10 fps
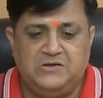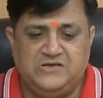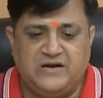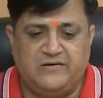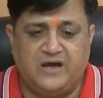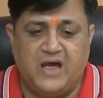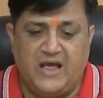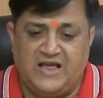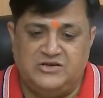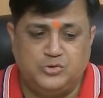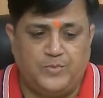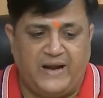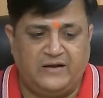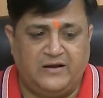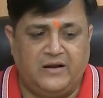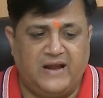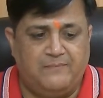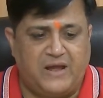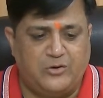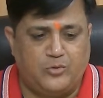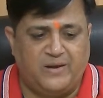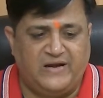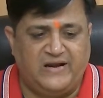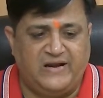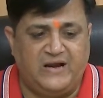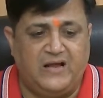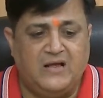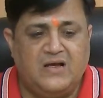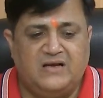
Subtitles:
genera Azobacter and Mycobacteria